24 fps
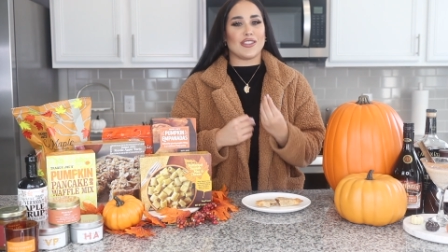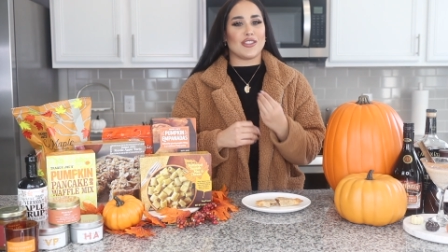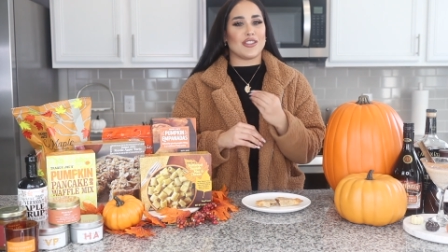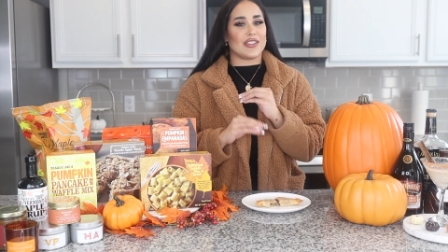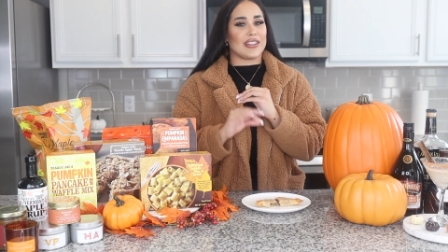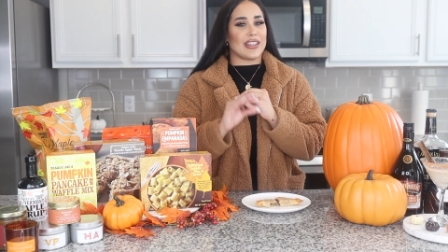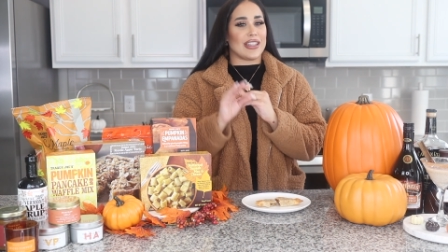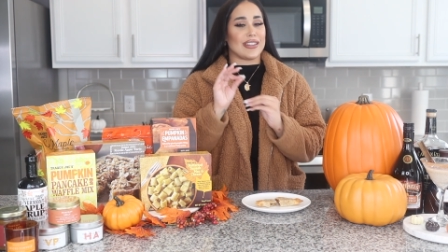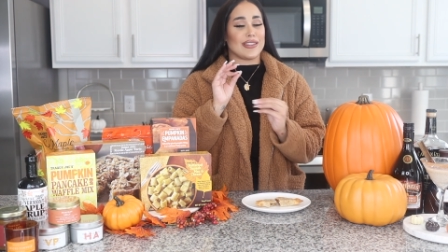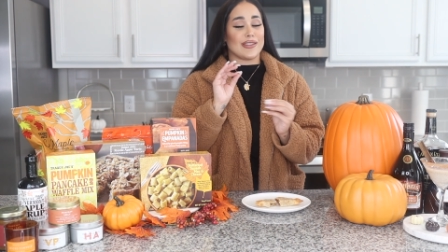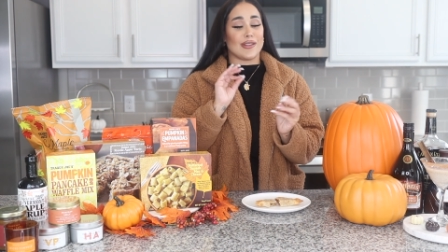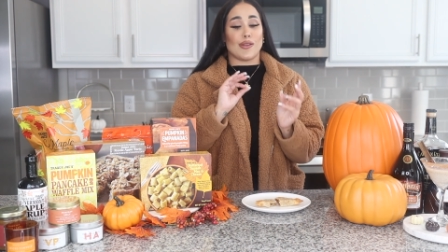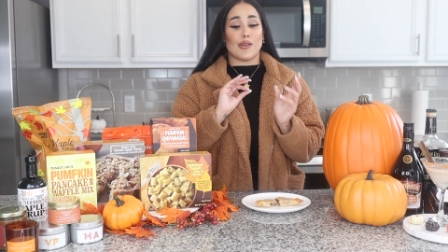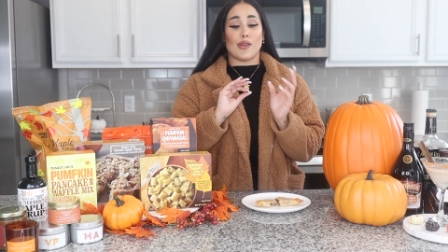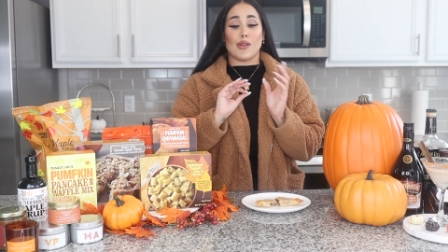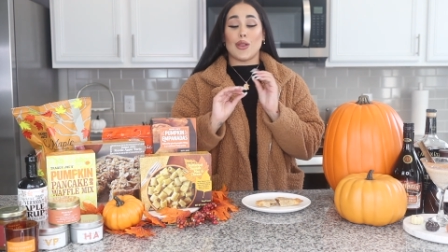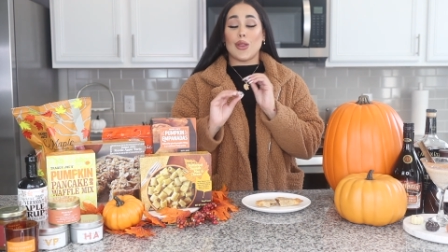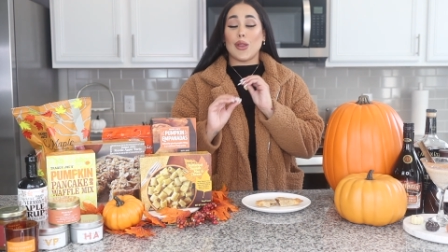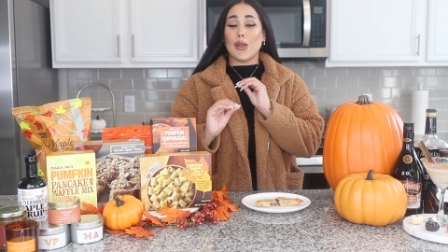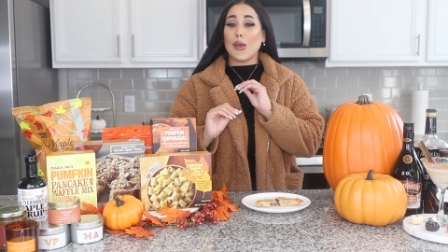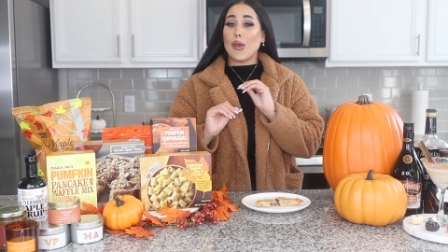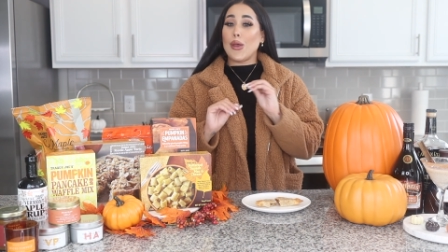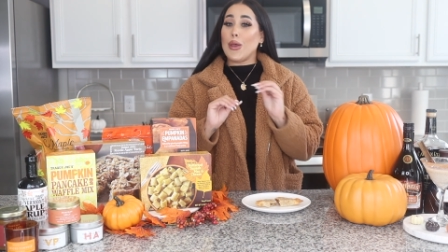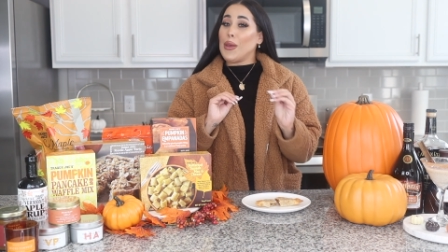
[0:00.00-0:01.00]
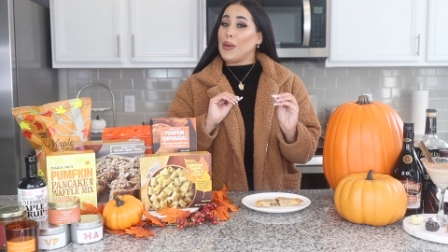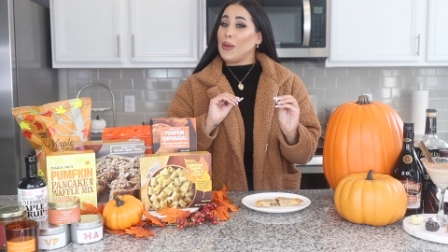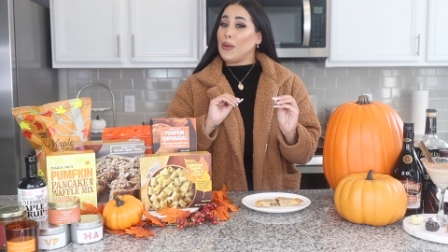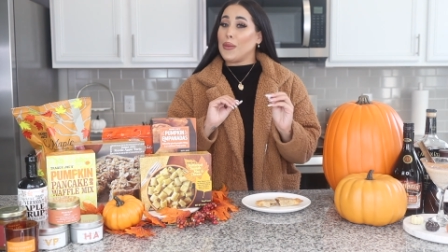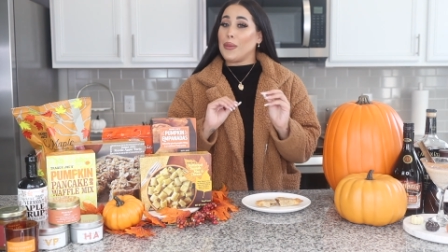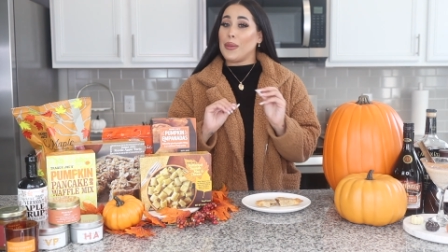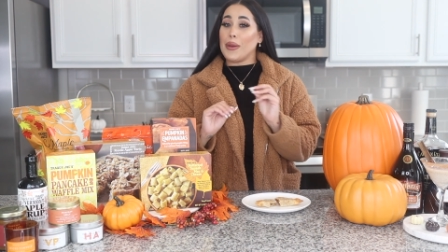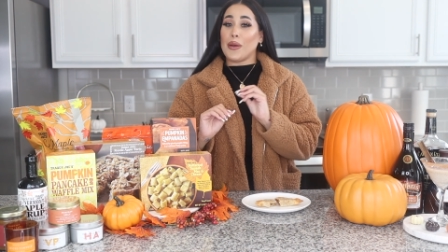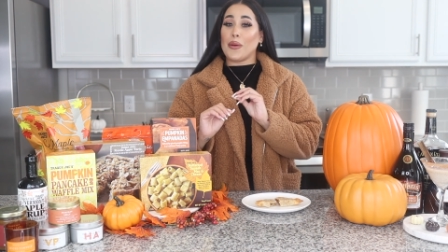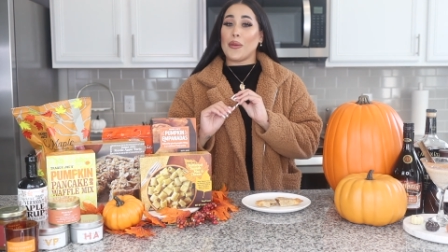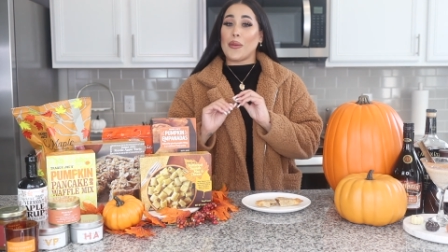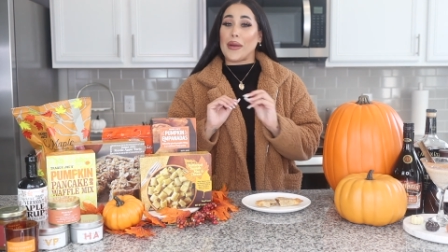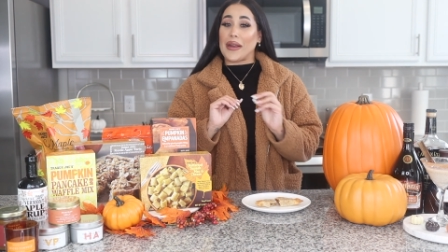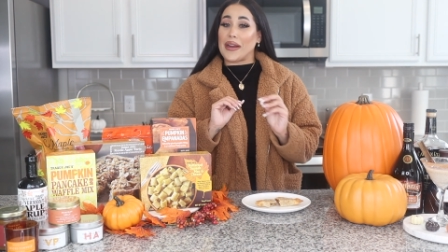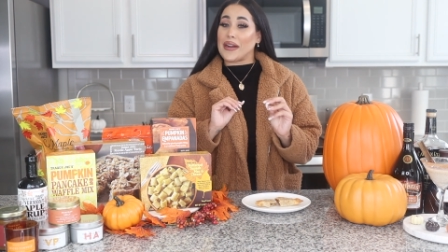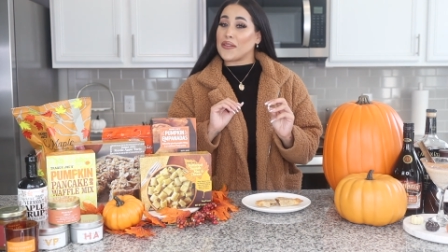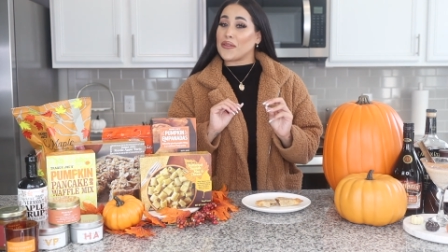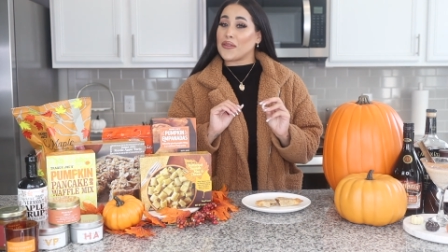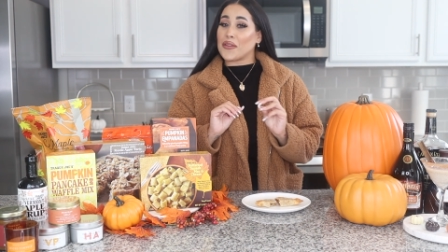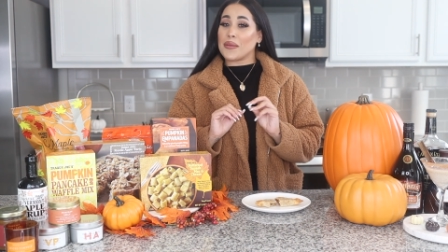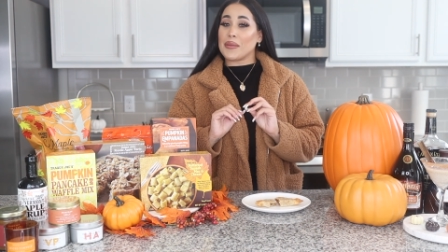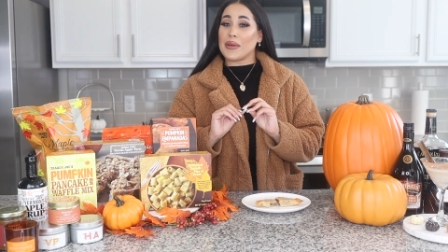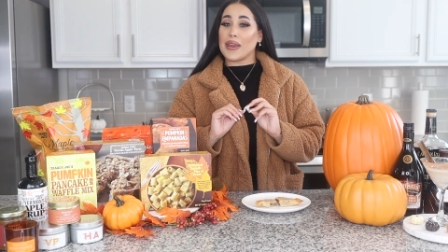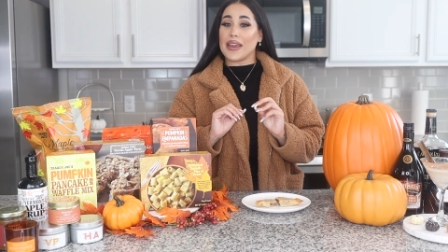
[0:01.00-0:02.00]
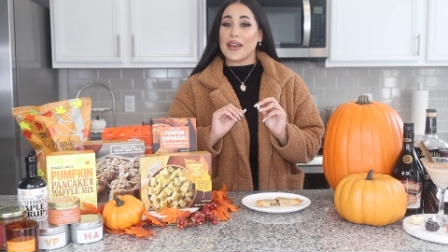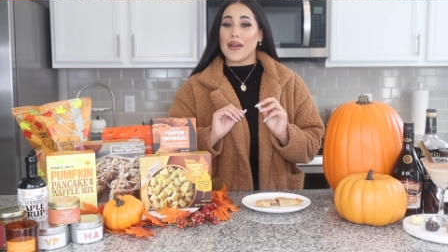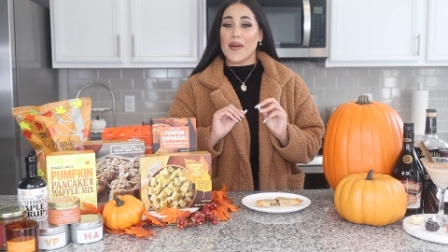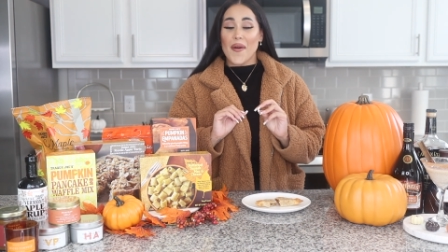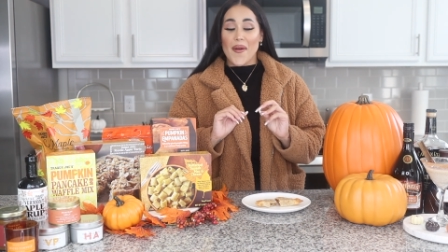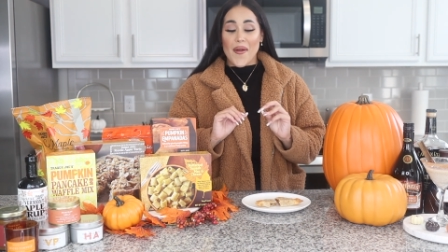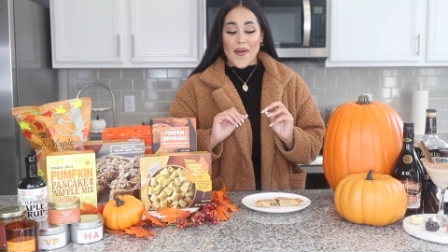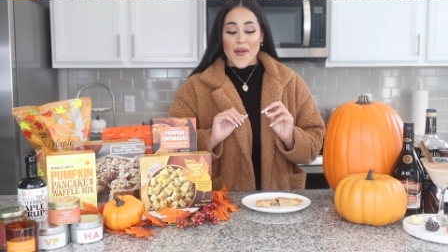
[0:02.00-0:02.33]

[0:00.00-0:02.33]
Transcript: just tastes a little bit weird for me.